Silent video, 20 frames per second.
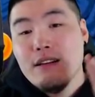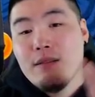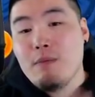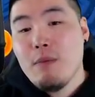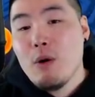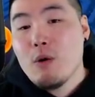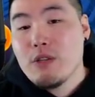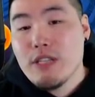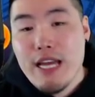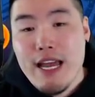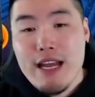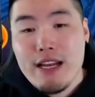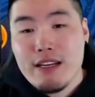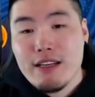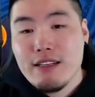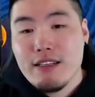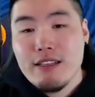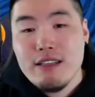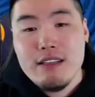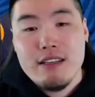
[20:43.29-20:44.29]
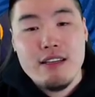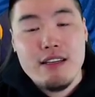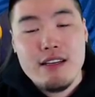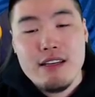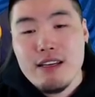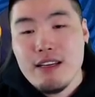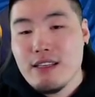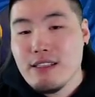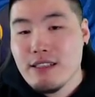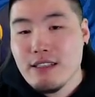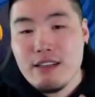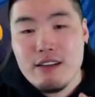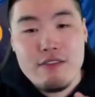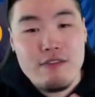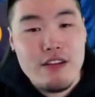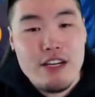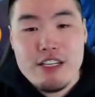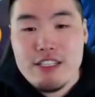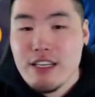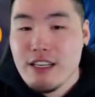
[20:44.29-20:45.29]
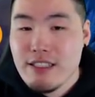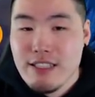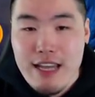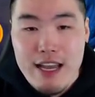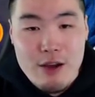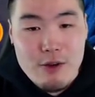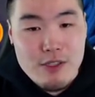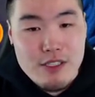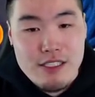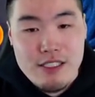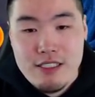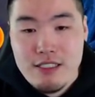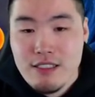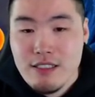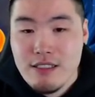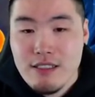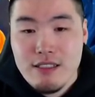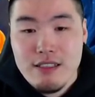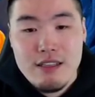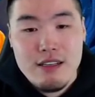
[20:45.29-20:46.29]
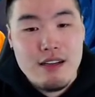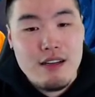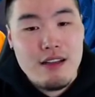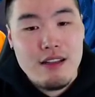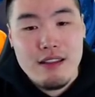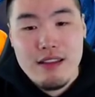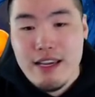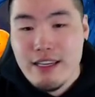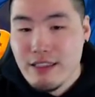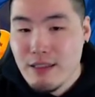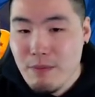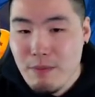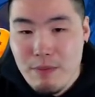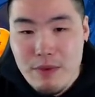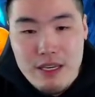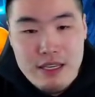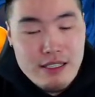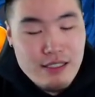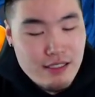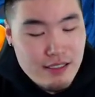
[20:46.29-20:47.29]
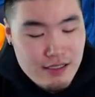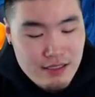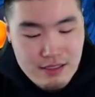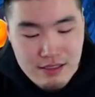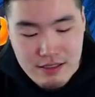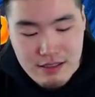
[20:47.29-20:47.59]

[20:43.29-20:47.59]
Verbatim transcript: Bojack is going to finish things out like the beast